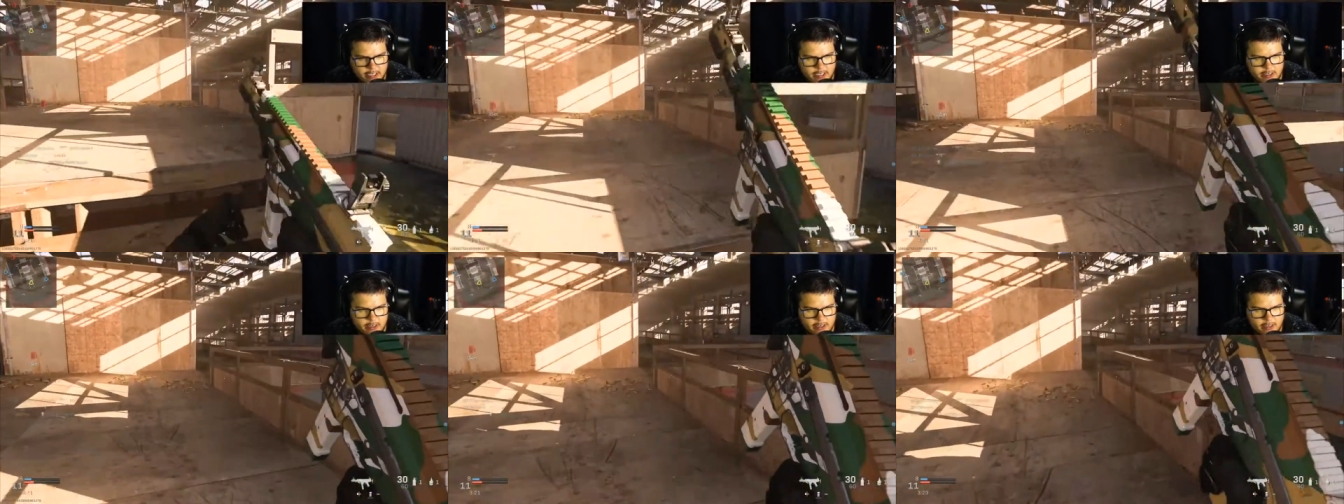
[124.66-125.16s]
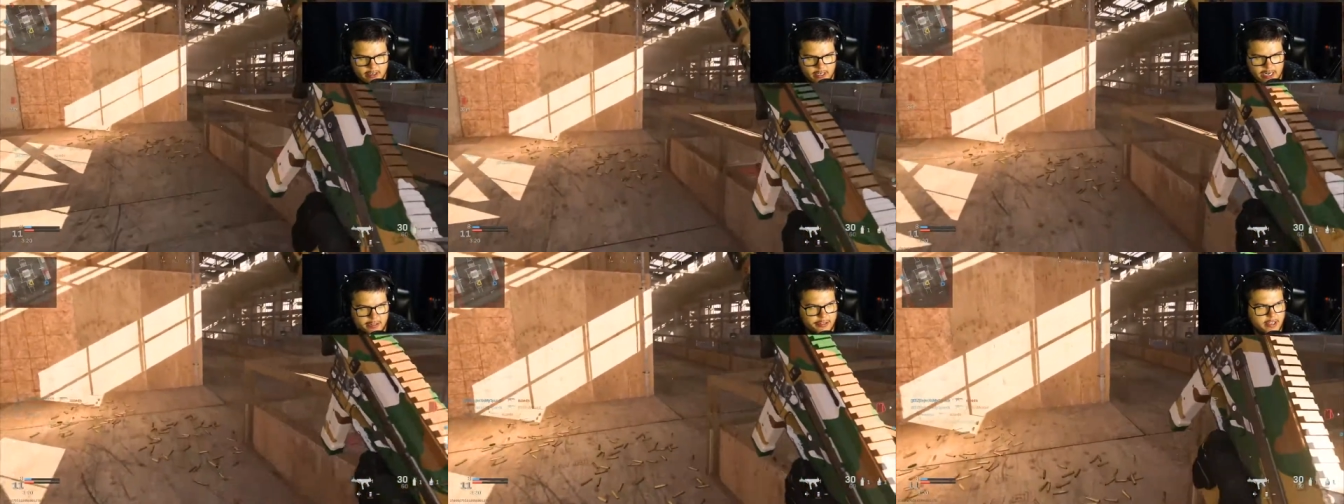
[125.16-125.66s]
here?
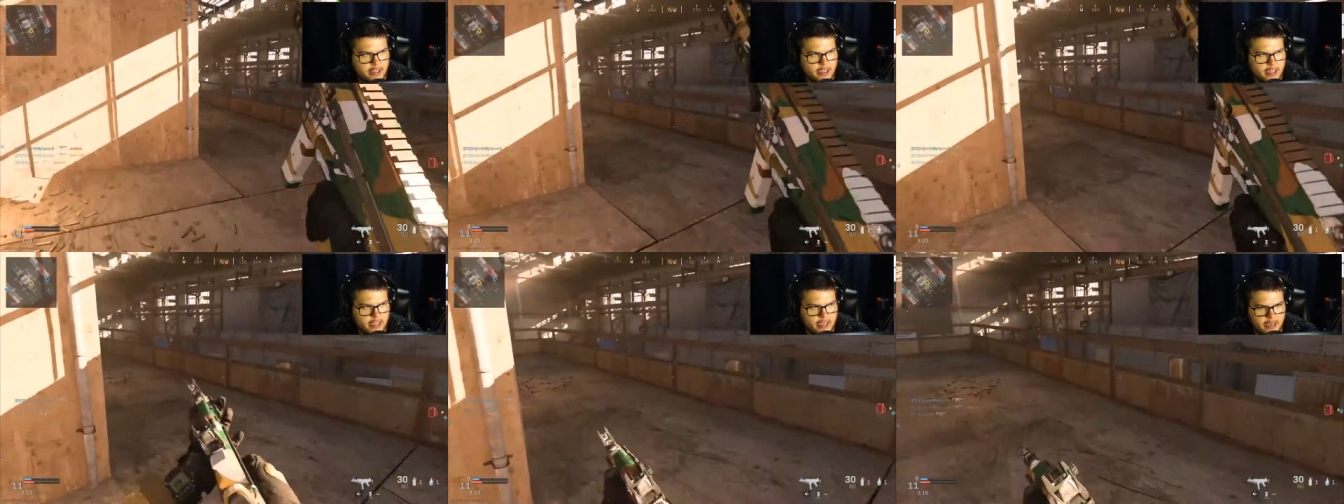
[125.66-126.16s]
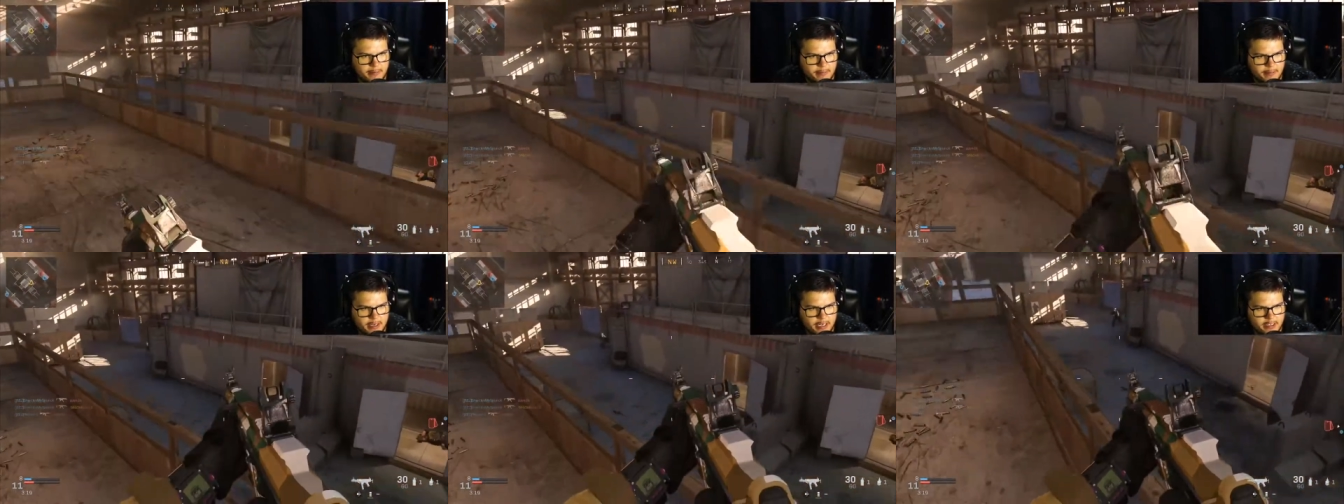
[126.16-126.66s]
I think uh, I'm
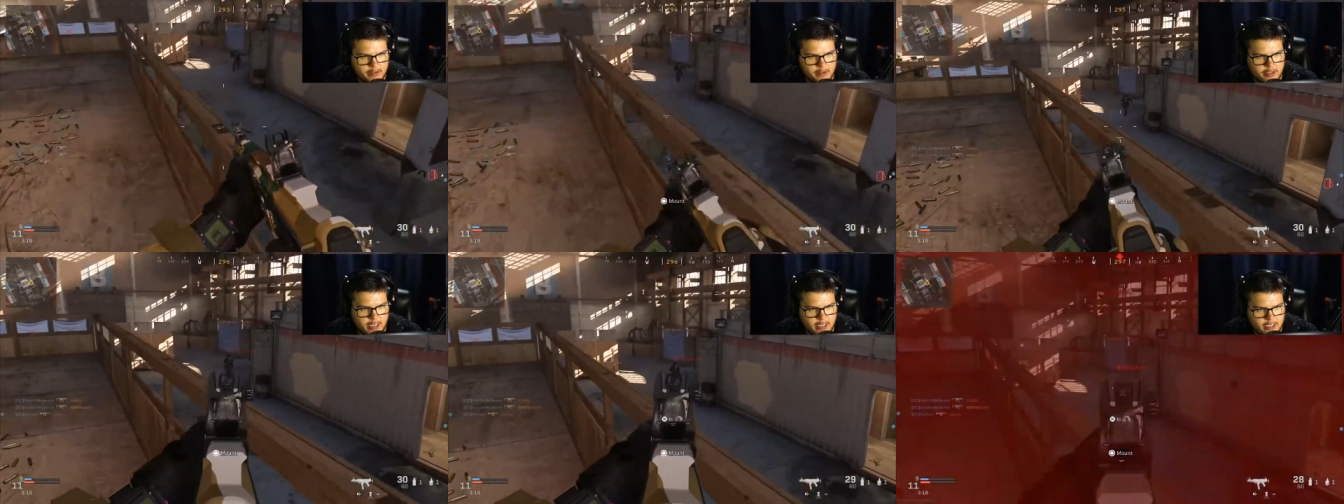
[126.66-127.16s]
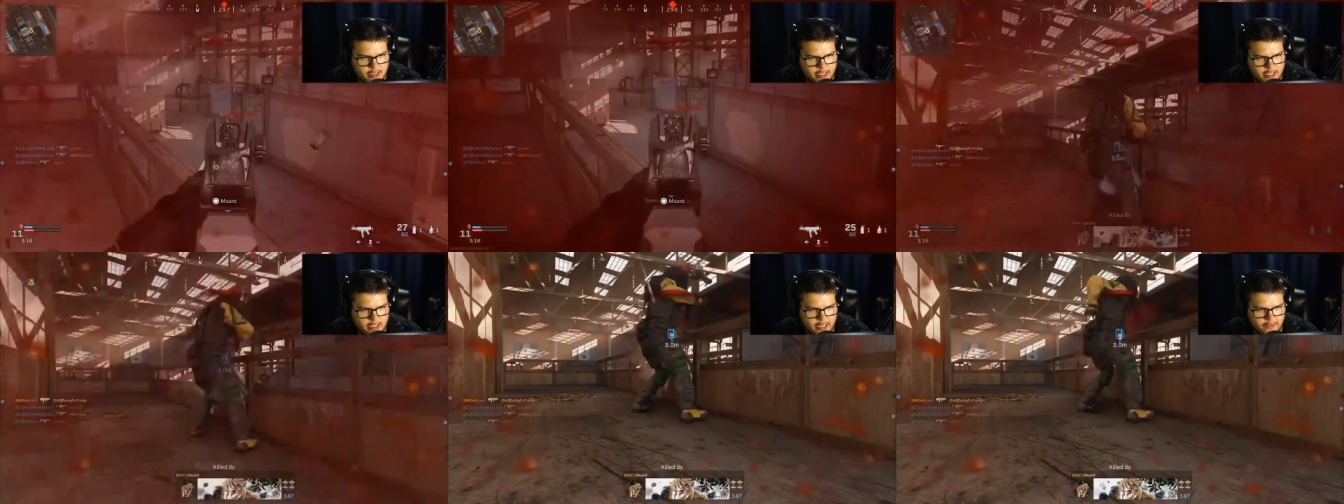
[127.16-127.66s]
gonna be honest with you guys.
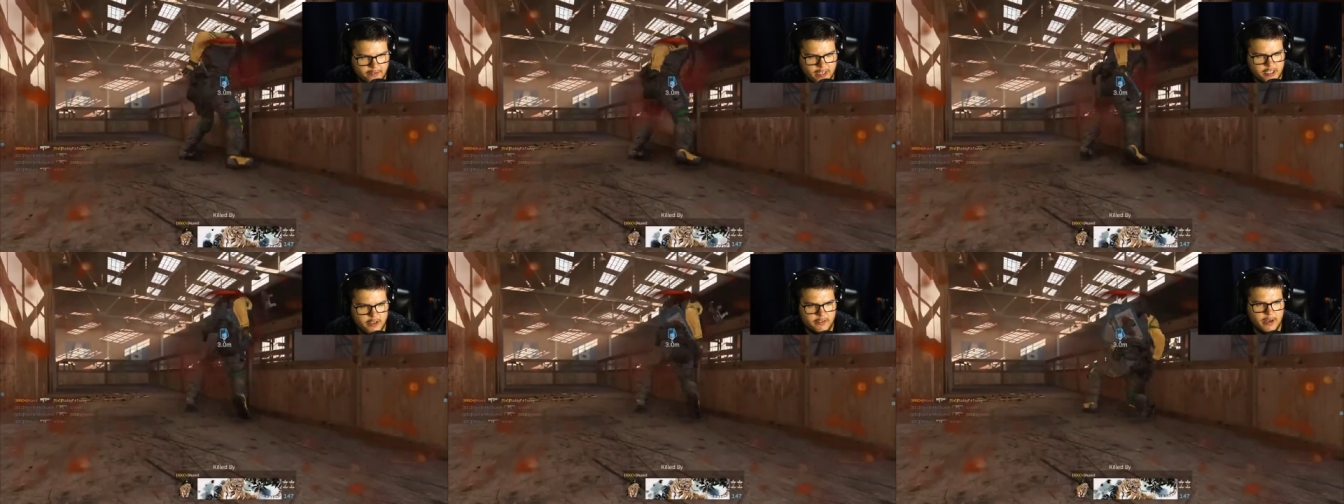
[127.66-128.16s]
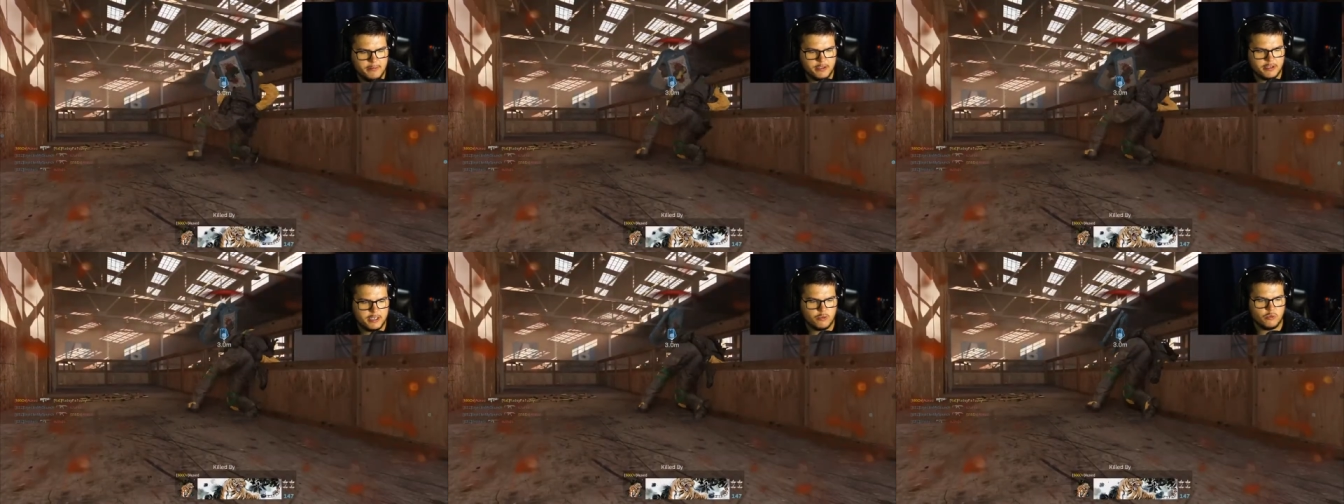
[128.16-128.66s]
These like face-off games
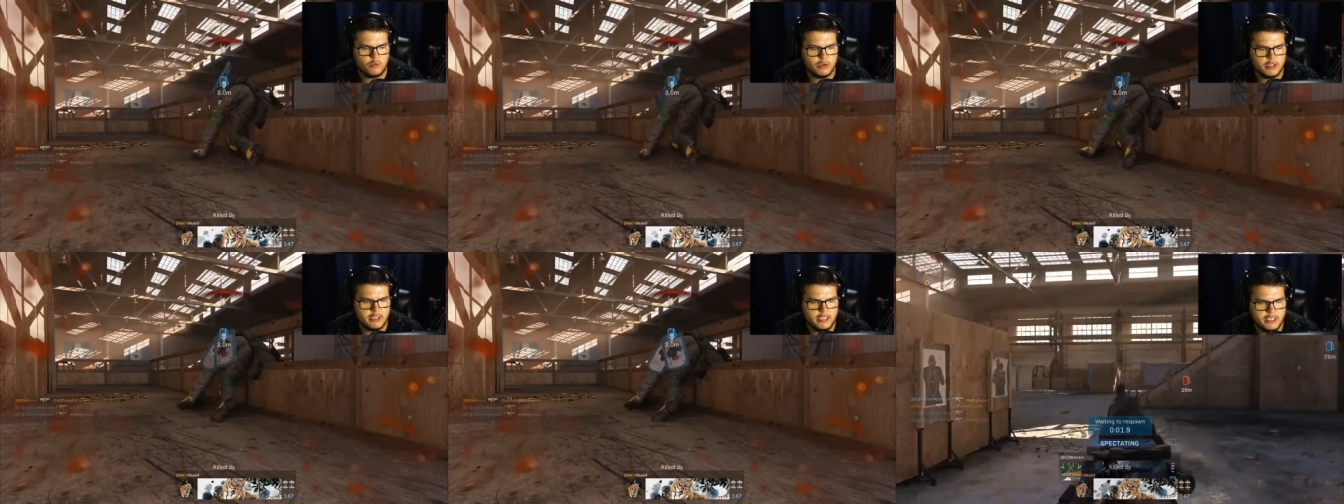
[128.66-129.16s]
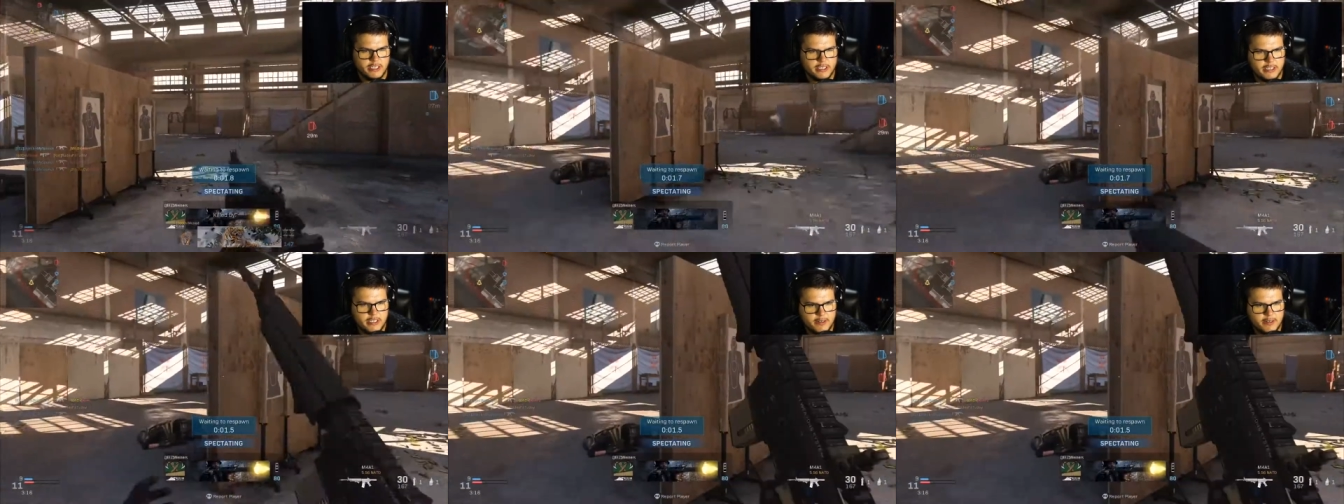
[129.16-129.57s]
are like really,